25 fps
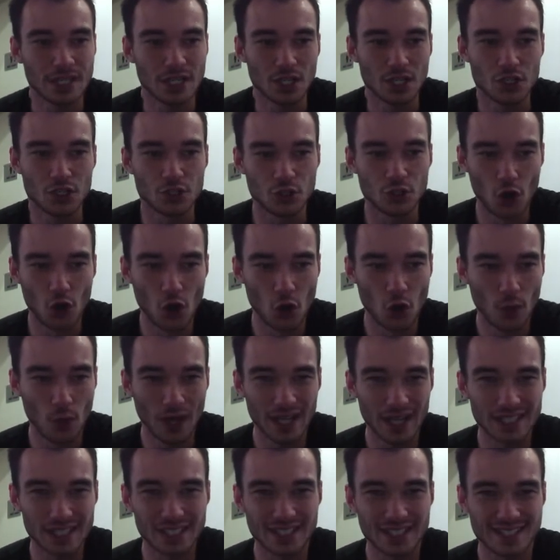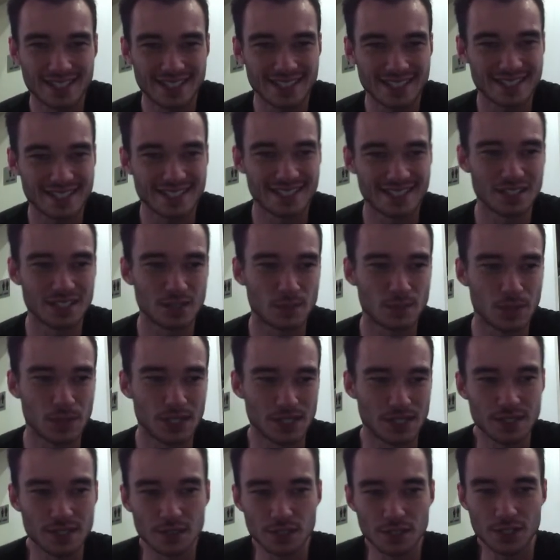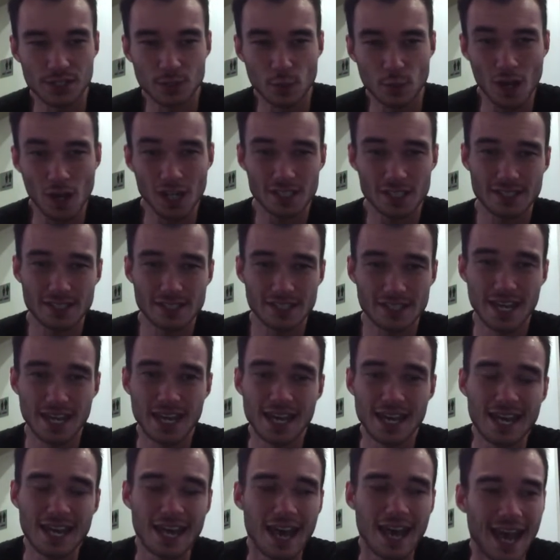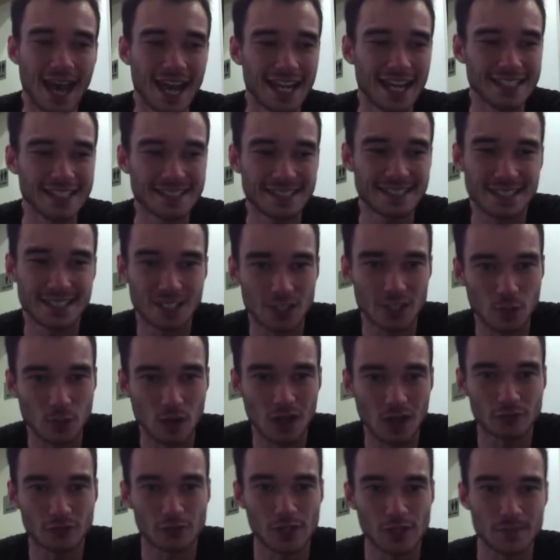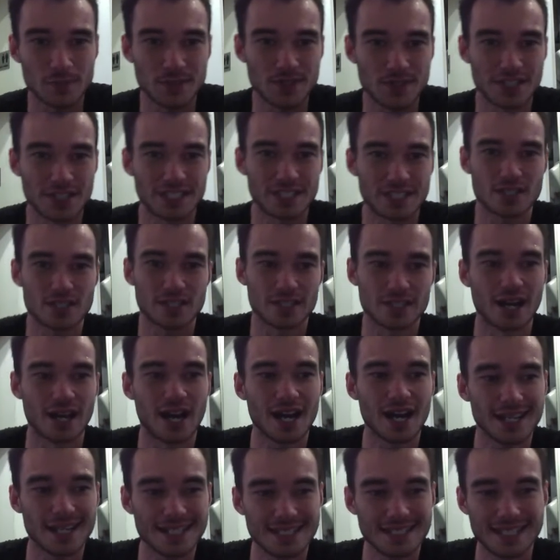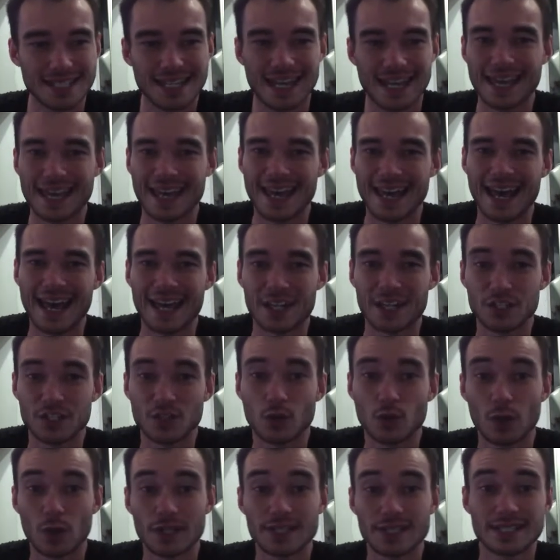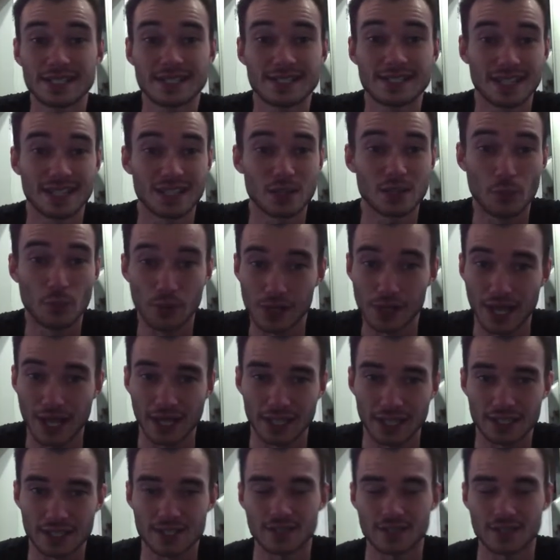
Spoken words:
Doorway assisted pistol squats, 8 to 12 reps on each side. And 20-second plank.